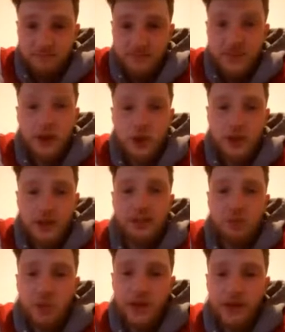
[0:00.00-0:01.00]
Literally,
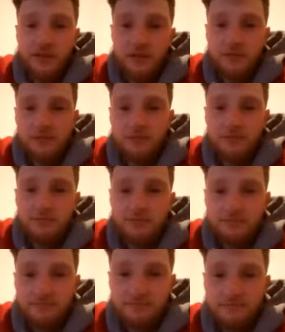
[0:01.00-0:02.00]
that's what it is.
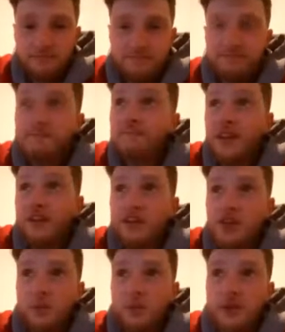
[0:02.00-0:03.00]
That's
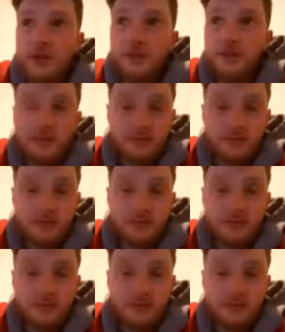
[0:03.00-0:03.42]
literally what it is.